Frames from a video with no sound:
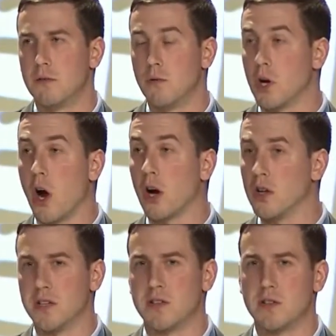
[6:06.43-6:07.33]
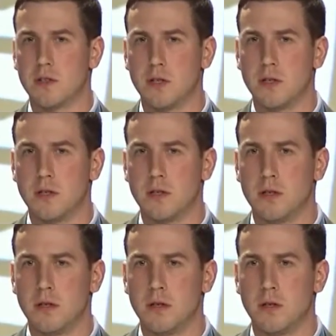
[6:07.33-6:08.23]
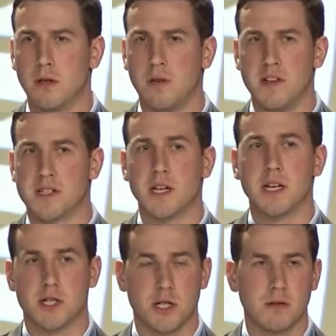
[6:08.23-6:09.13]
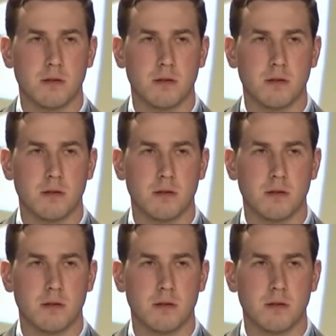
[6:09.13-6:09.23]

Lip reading: regardless of his condition.